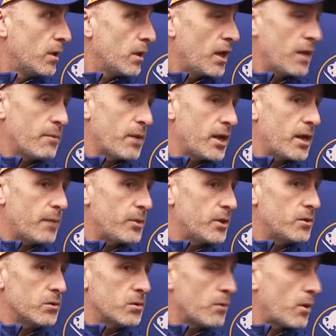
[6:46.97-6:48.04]
And it might not be
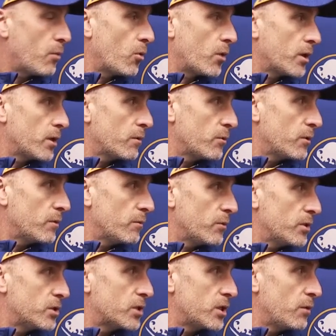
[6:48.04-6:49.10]
till tomorrow morning that
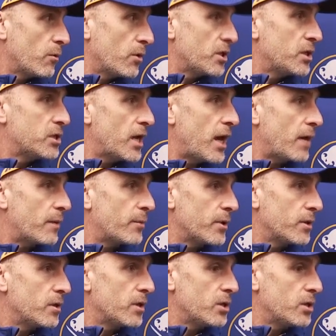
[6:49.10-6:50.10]
we see where he's at. But